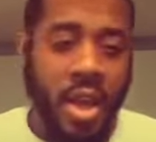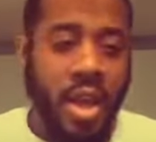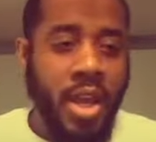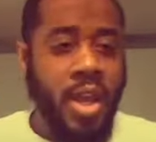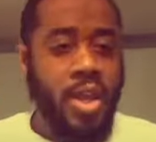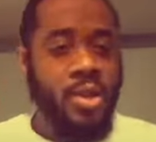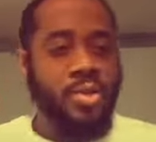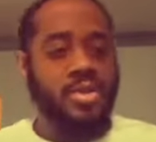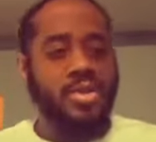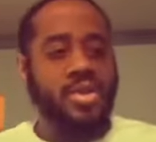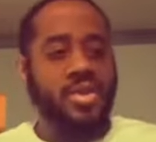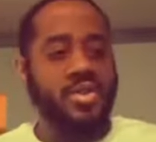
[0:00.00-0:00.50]

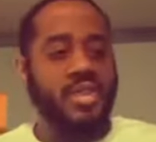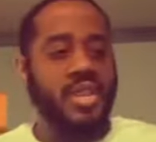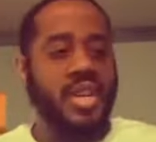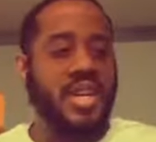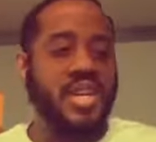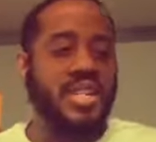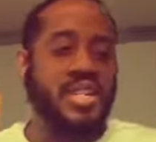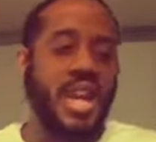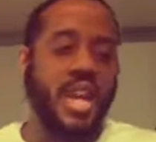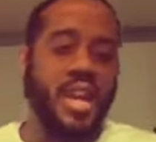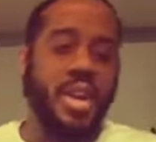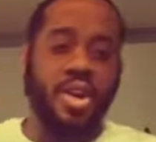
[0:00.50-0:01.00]
He was on
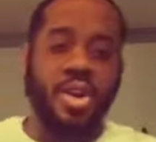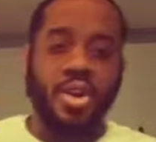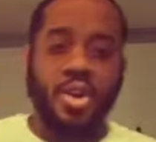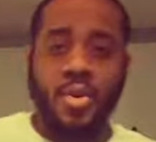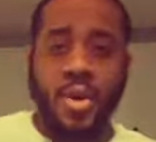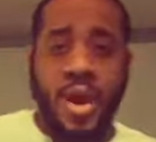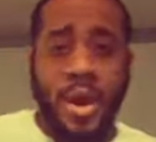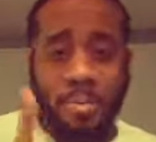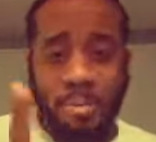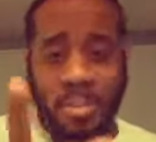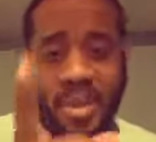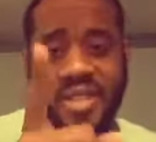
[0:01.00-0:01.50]
DJ
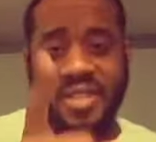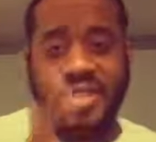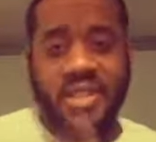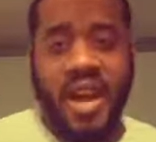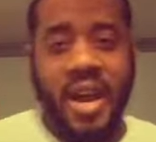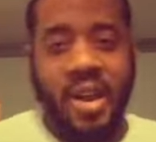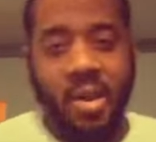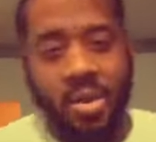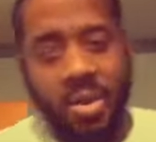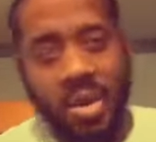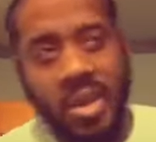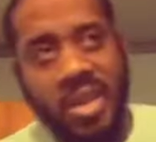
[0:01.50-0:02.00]
Clue. I missed
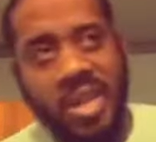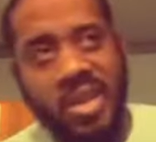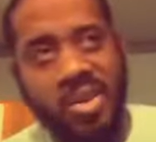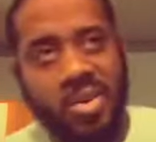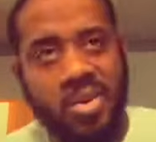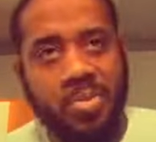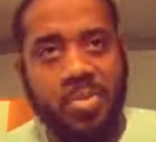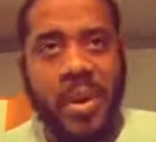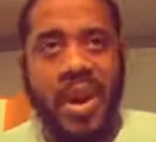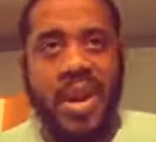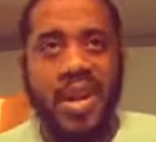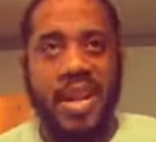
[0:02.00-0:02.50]
out on it. This
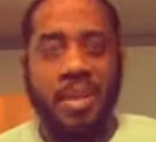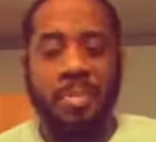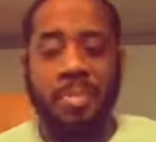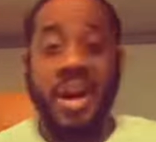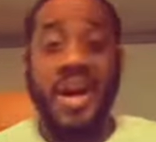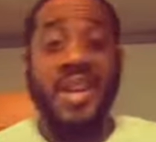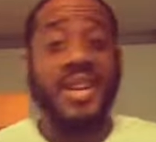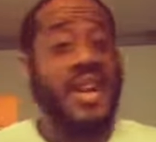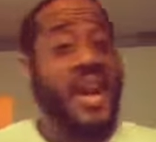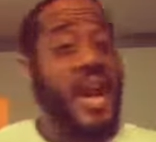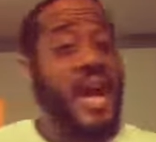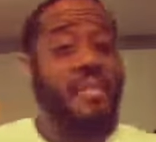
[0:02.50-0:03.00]
was probably
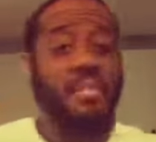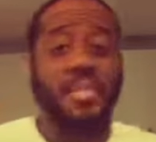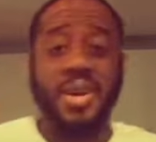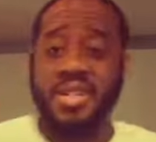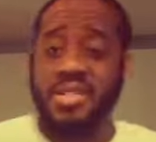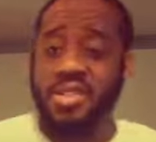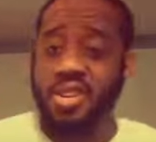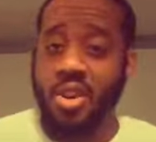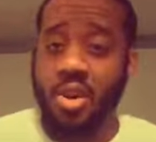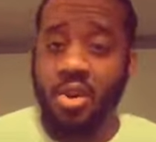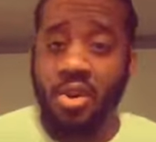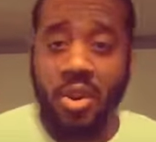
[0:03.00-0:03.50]
about nine
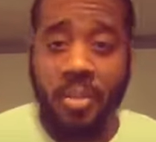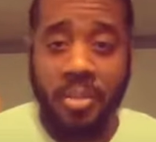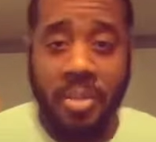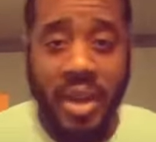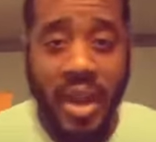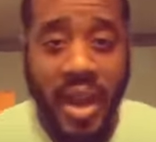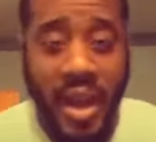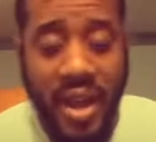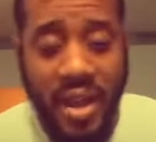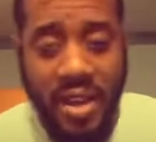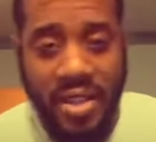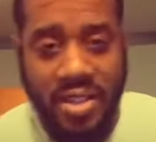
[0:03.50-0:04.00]
months ago, to be
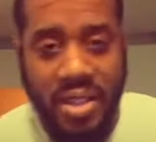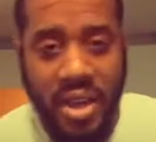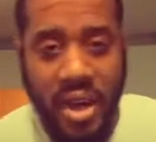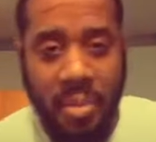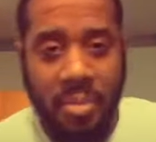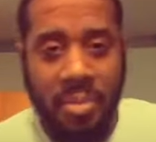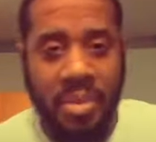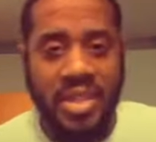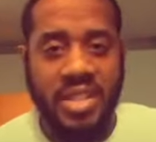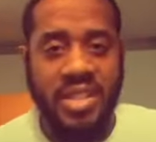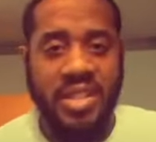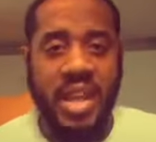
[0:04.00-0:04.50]
honest, and I
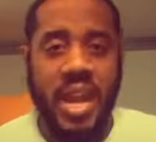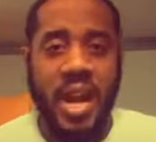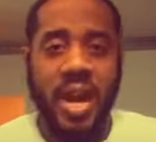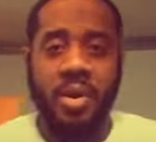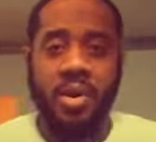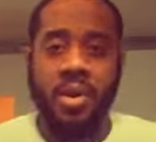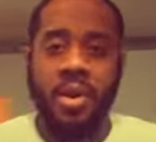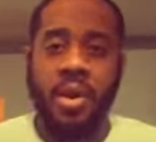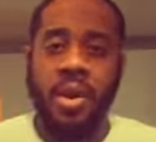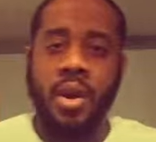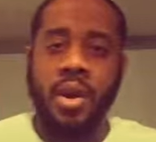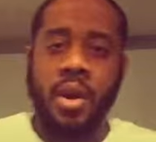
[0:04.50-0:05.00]
missed
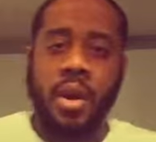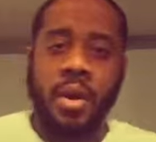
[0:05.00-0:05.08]
out.